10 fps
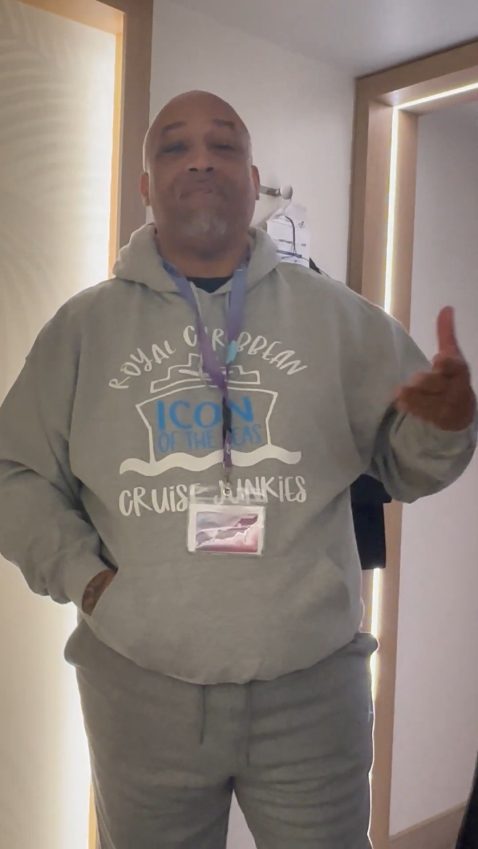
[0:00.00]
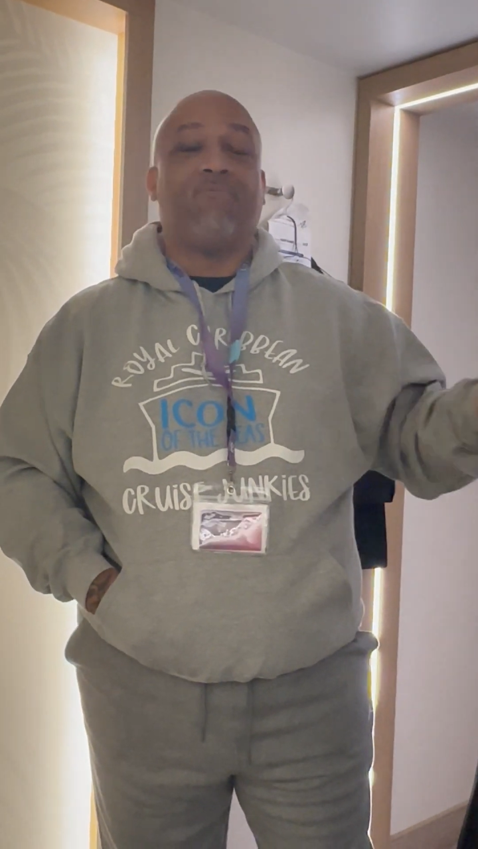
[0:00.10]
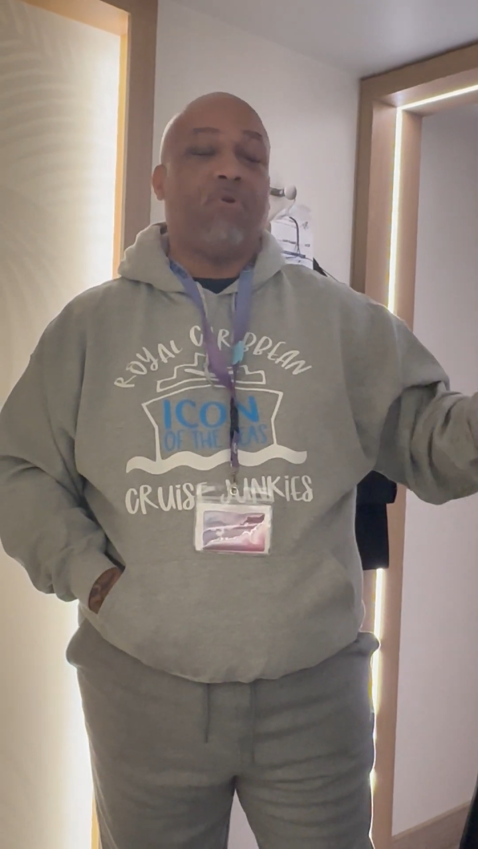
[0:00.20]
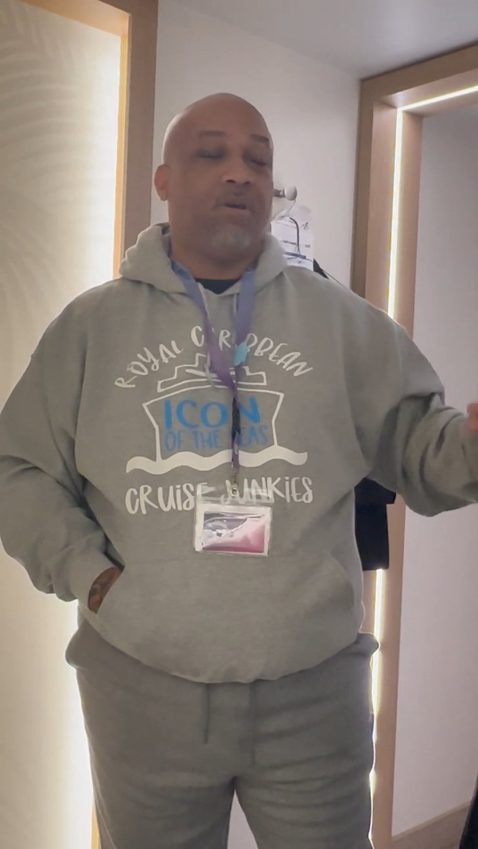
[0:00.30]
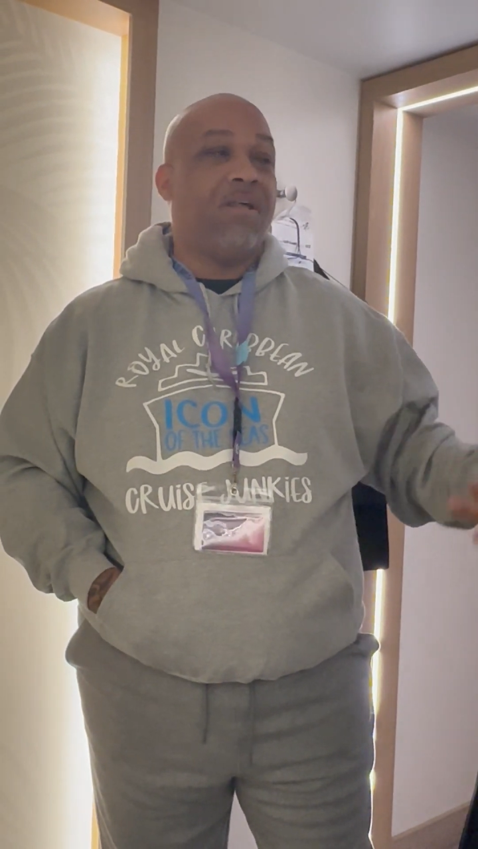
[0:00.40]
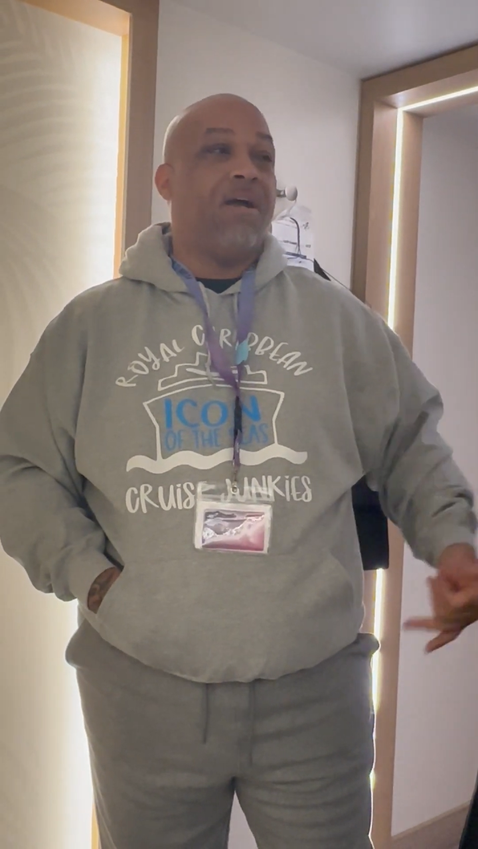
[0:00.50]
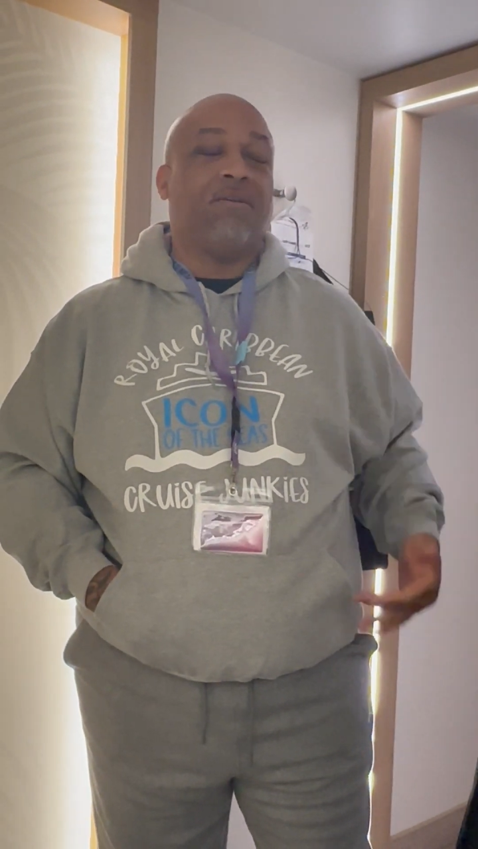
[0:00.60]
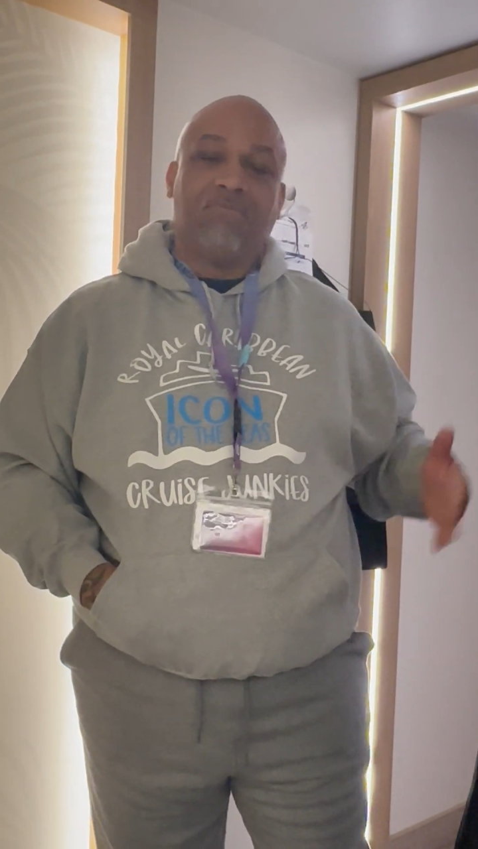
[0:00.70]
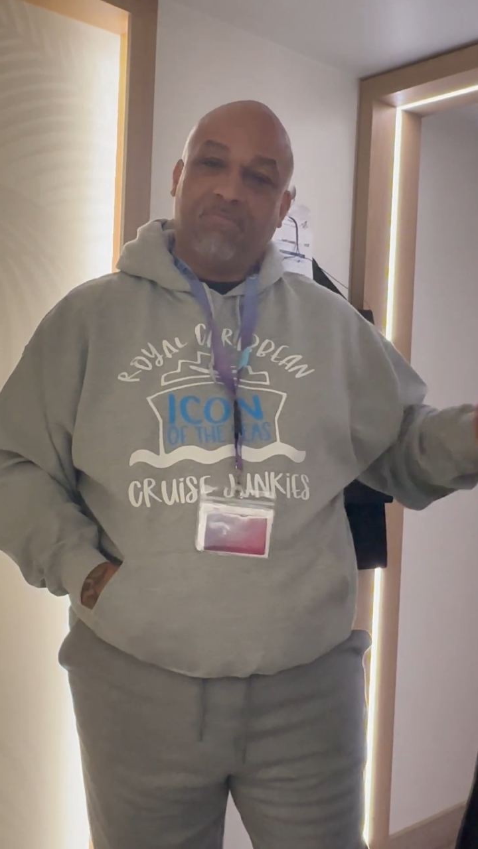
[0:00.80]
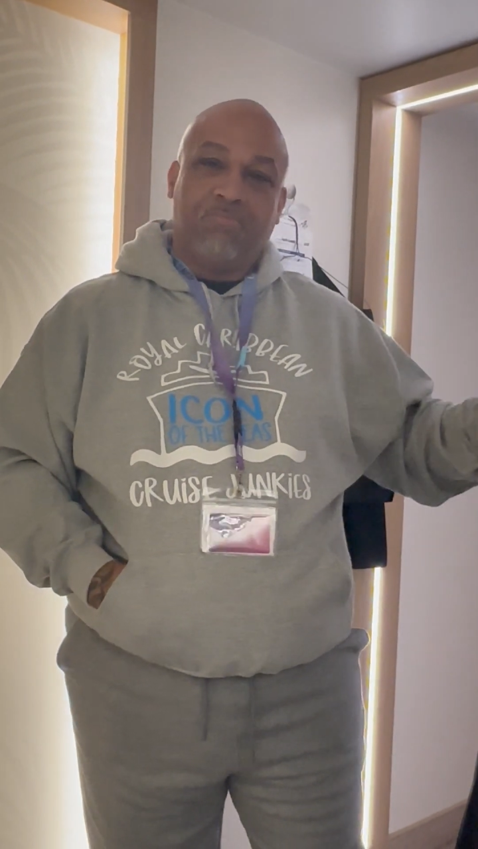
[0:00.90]
4 o'clock.
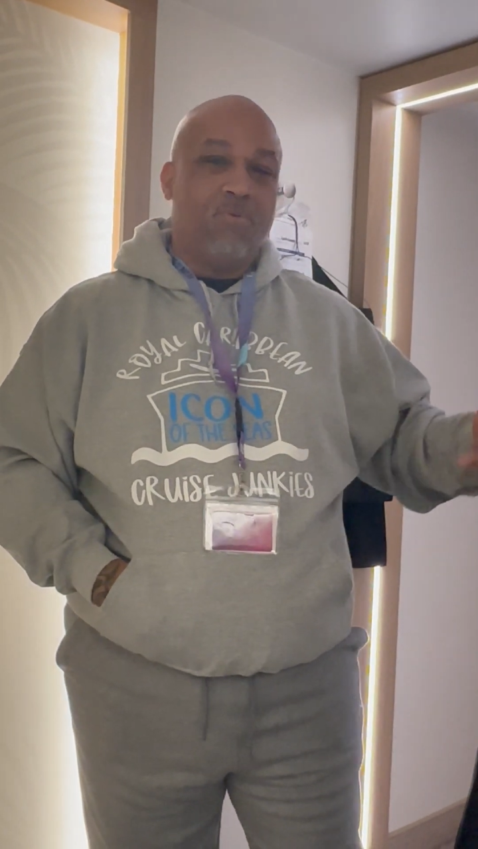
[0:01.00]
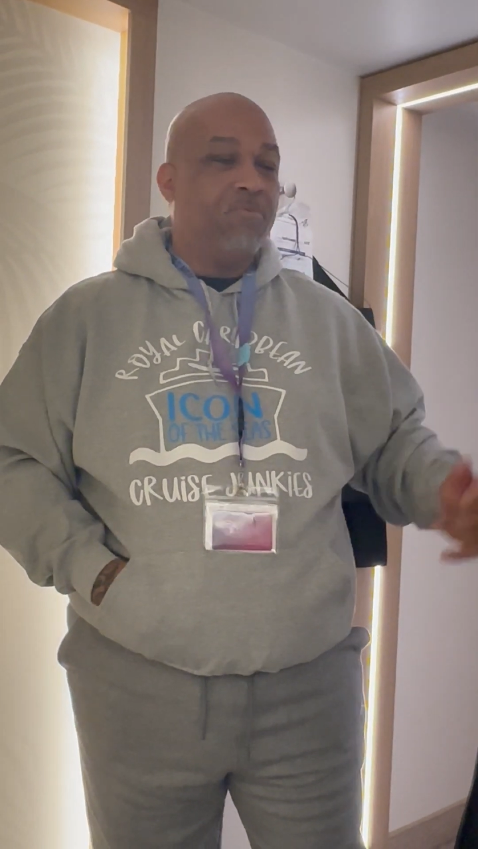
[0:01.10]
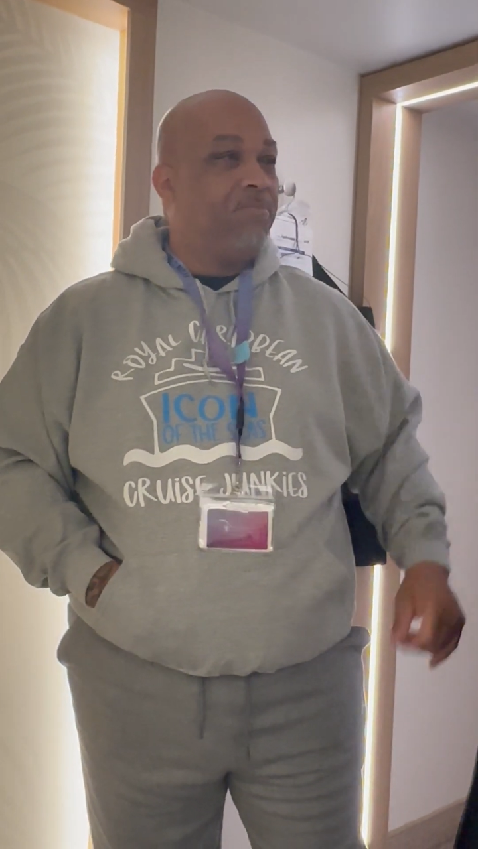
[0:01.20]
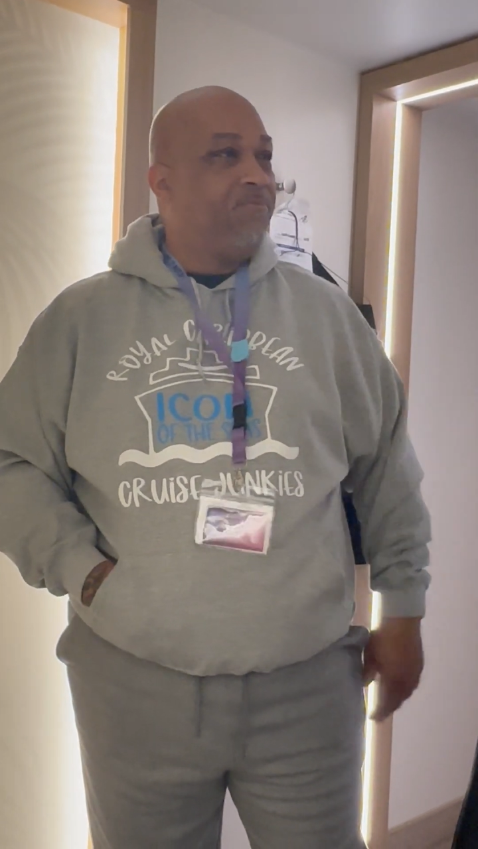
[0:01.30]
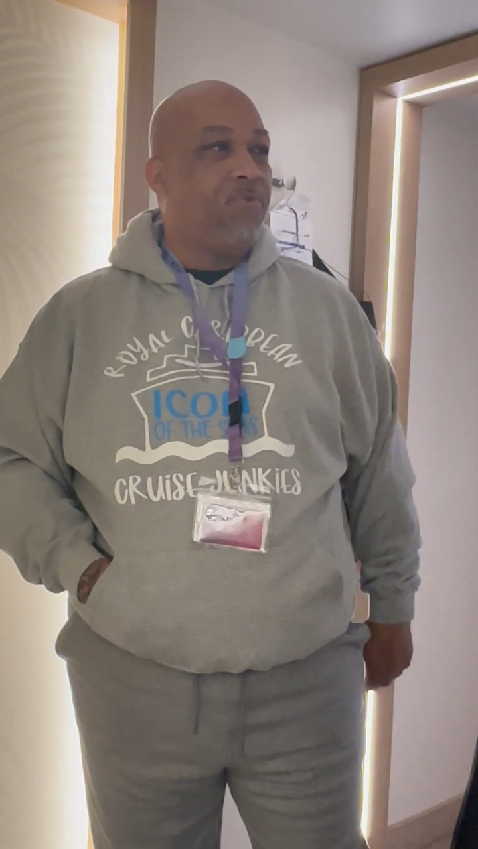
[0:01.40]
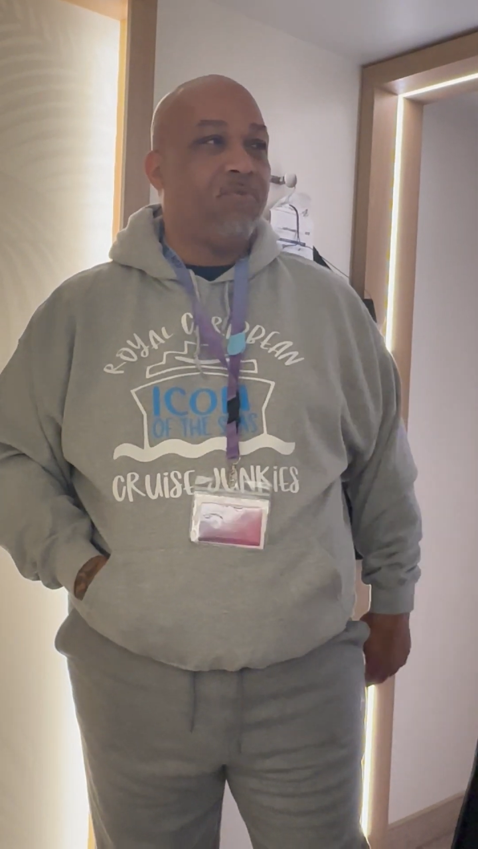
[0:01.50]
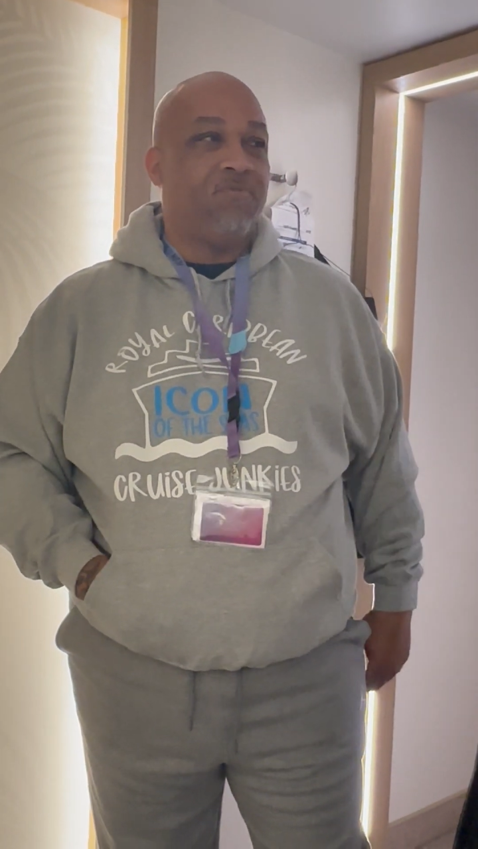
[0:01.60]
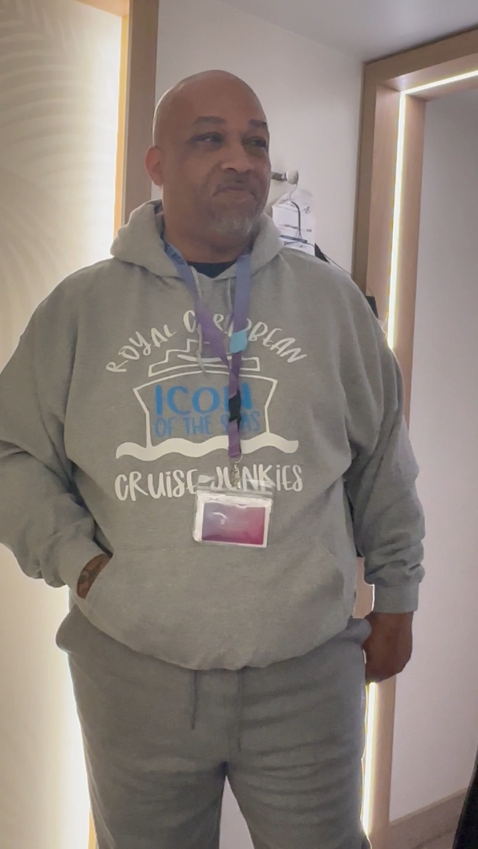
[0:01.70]
Boom, 4